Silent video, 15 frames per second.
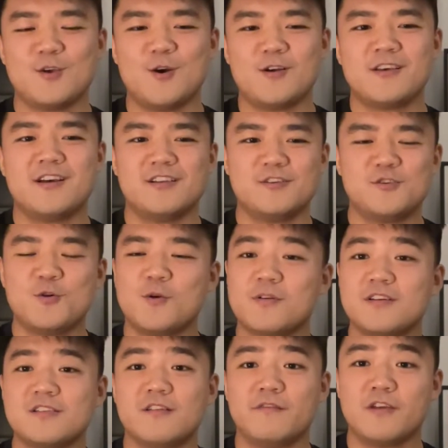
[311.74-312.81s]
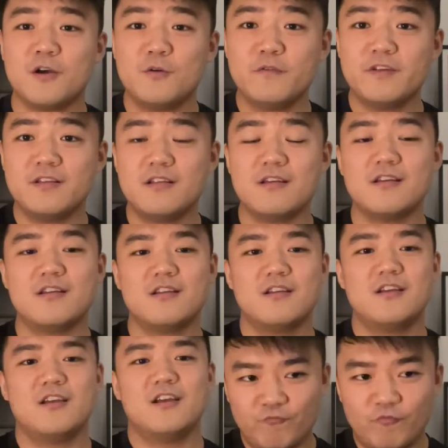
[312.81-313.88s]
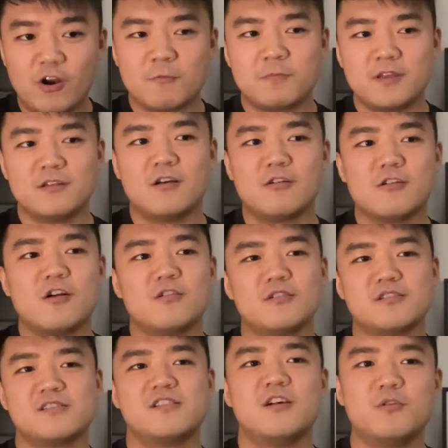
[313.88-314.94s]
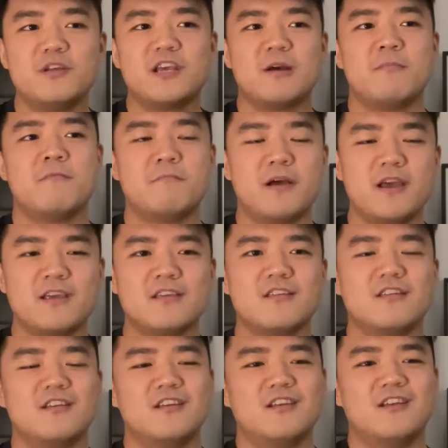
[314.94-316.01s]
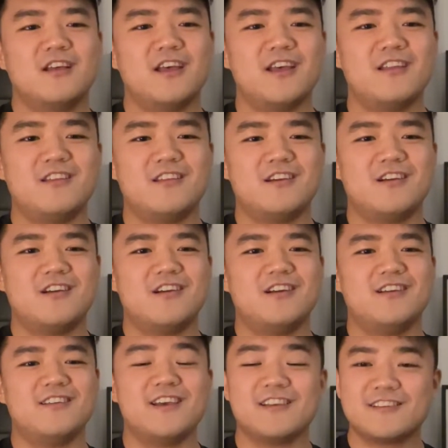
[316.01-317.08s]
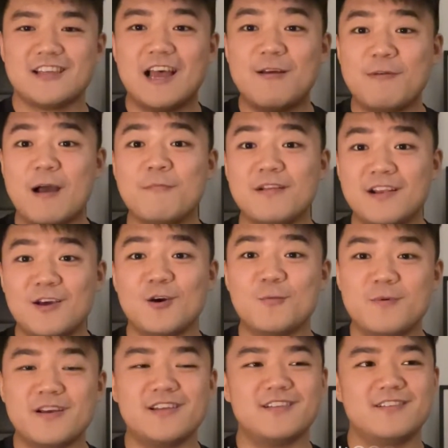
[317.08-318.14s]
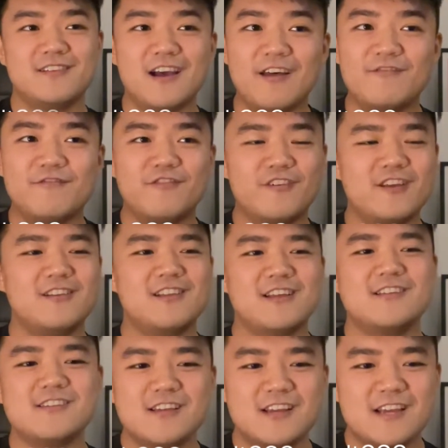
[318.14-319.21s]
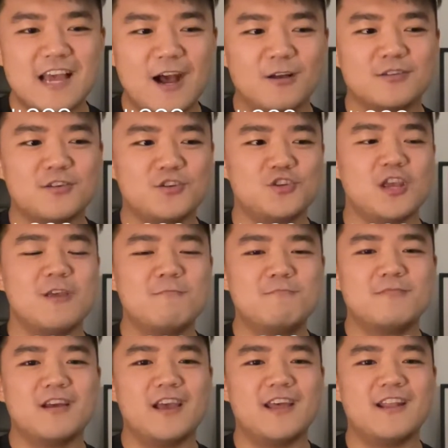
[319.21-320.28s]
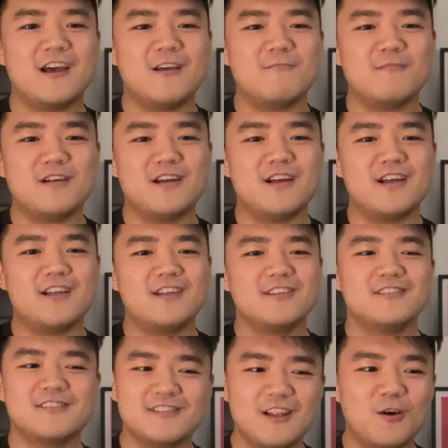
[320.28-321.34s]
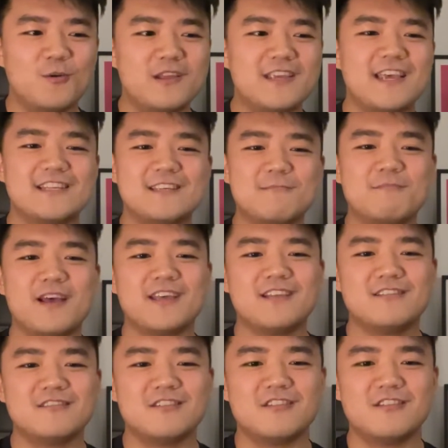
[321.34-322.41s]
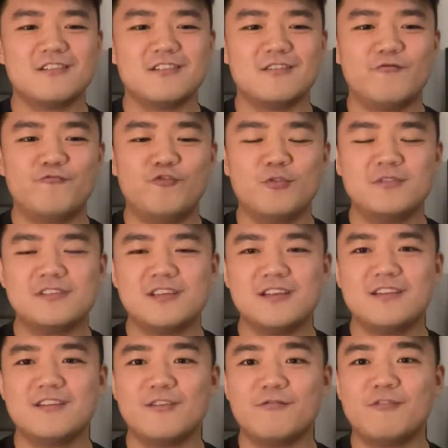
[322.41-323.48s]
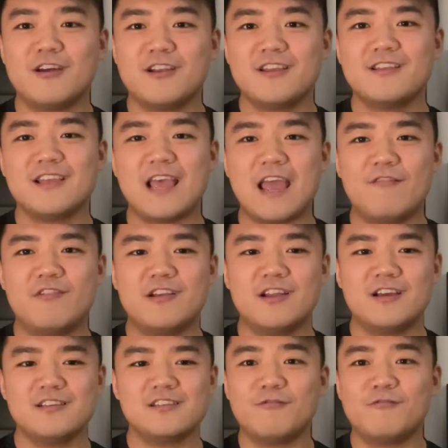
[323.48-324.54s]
got cut short because of COVID. Rugby in Hong Kong is slowly coming back. And yes, I'm a little bit unfit, out of shape, and I'm slowly getting back into the routine of running every night.